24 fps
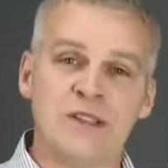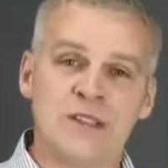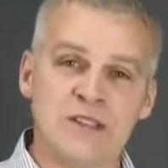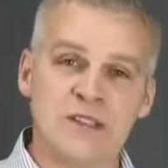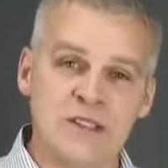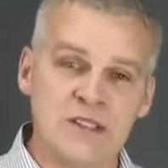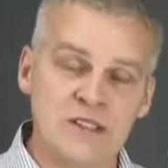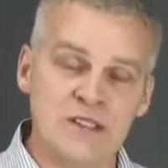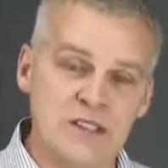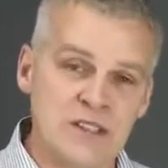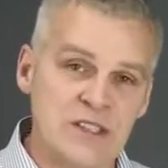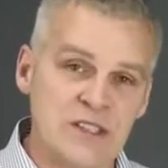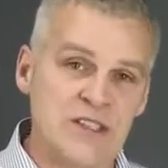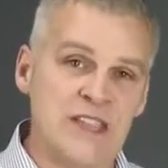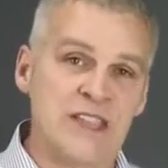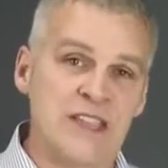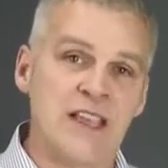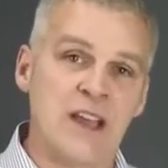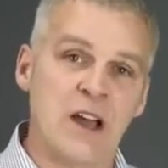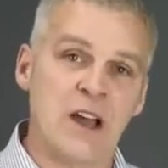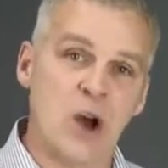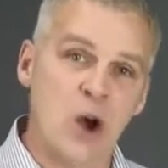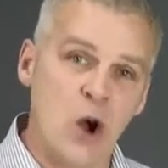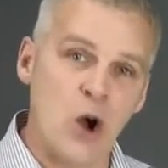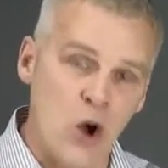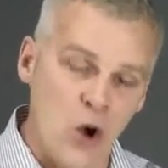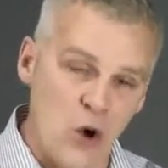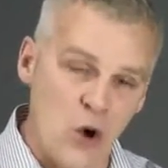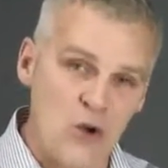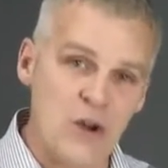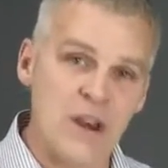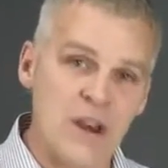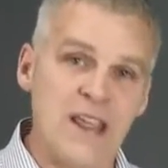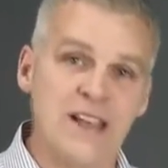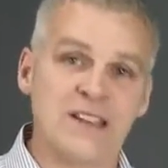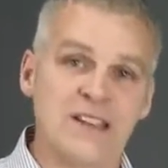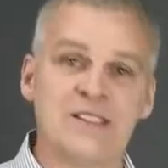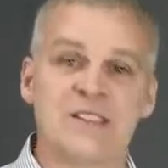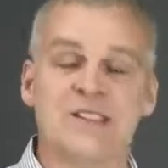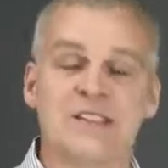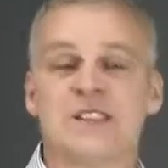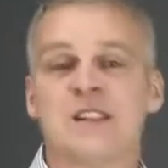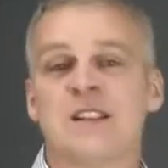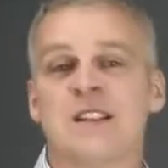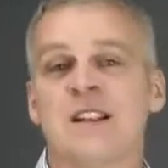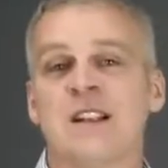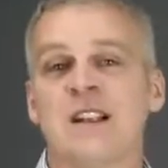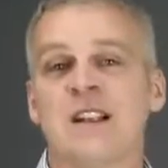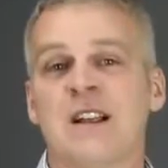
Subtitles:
sincere, honest,